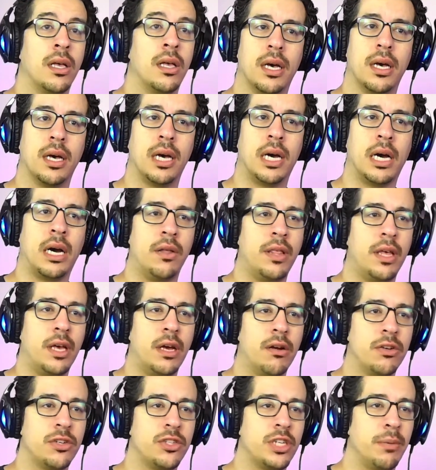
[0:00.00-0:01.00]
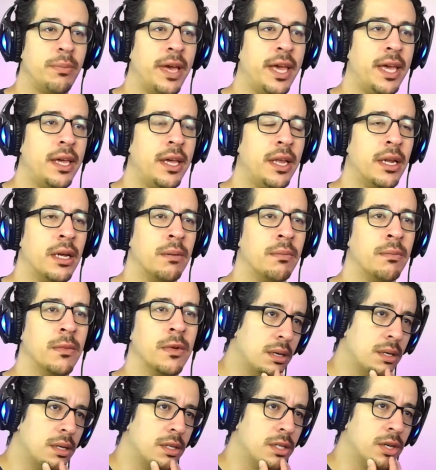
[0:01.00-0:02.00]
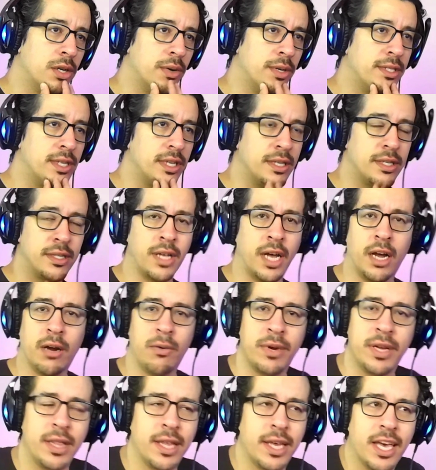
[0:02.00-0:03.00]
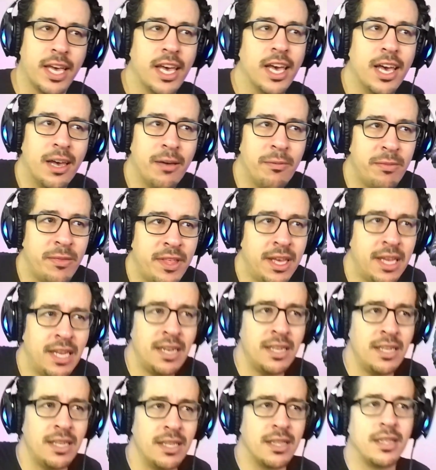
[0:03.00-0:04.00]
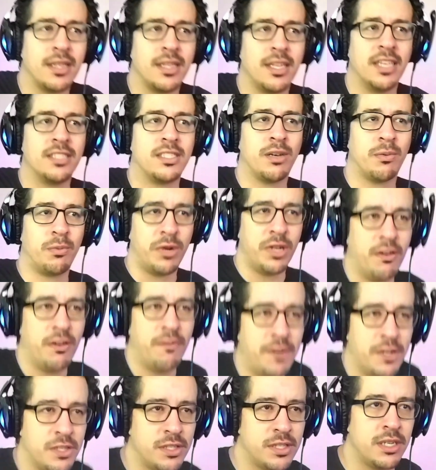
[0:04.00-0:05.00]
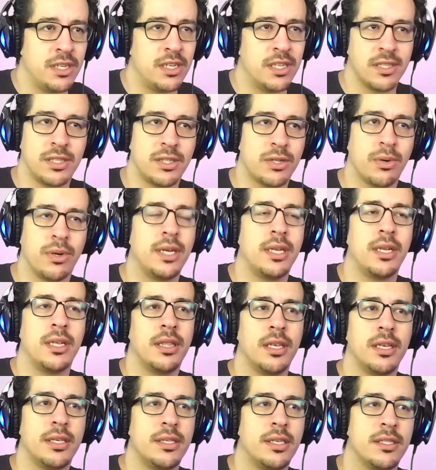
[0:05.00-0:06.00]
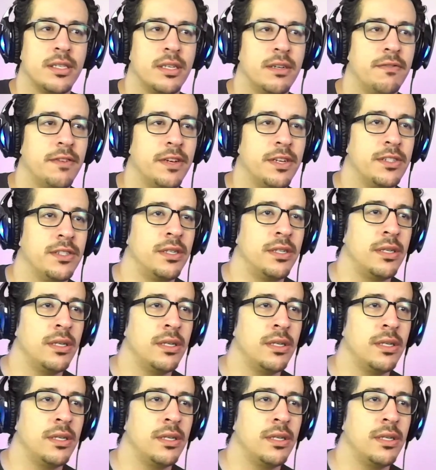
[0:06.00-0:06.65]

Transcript: How the hell is she making him? So is this not really him then? Is the real Vision destroyed and this isn't Vision?